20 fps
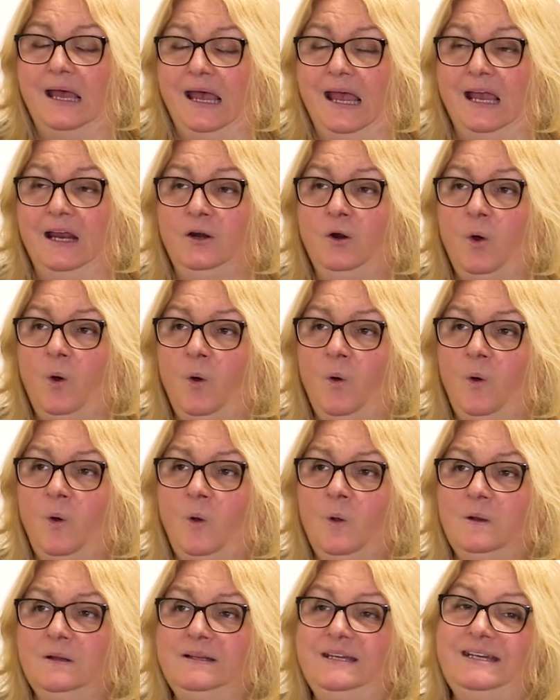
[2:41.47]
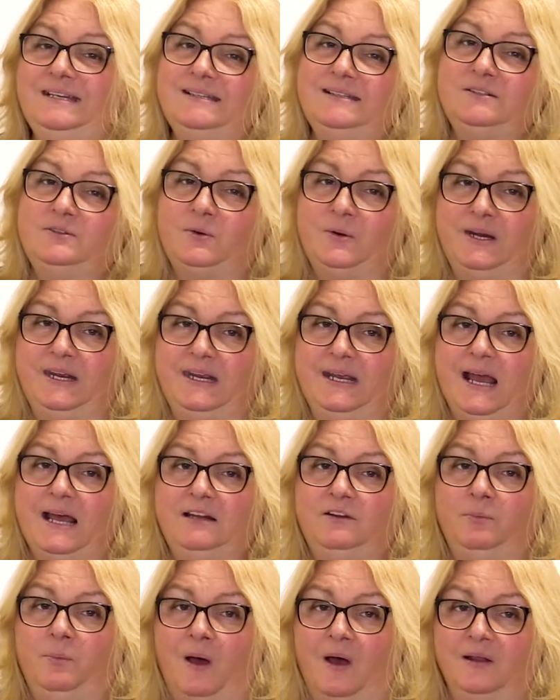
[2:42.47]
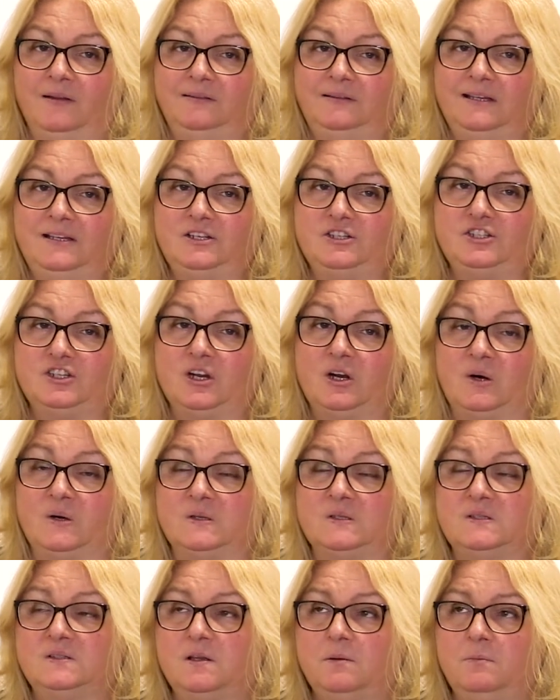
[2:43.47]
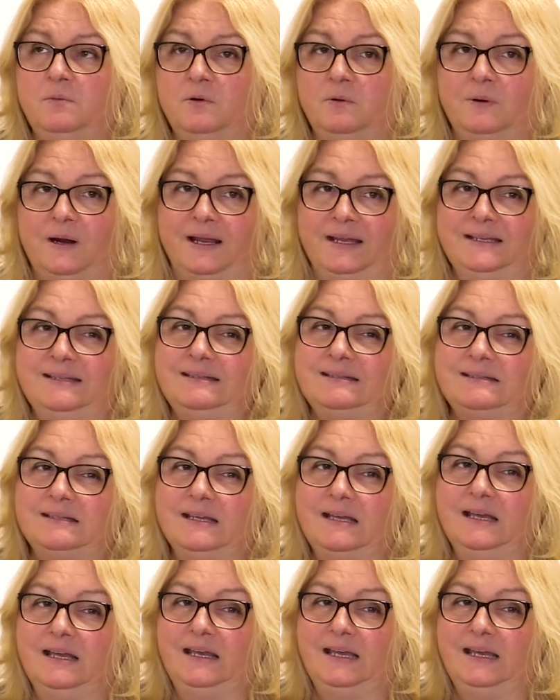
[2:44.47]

And all these three advantages are summarized